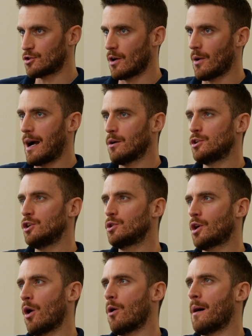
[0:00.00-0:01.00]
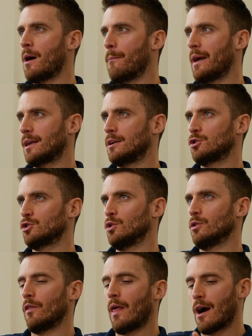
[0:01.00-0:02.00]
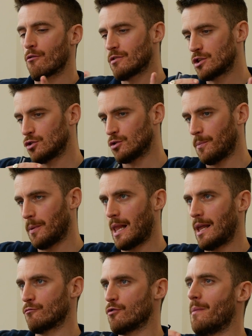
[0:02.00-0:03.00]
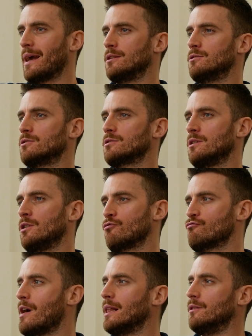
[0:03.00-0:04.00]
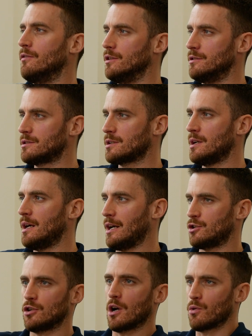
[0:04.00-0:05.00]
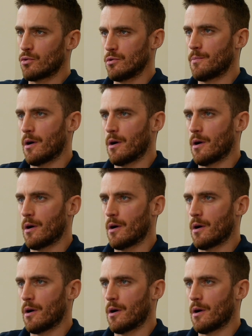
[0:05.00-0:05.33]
So how do you go about making sure that original plan remains relevant as you go through the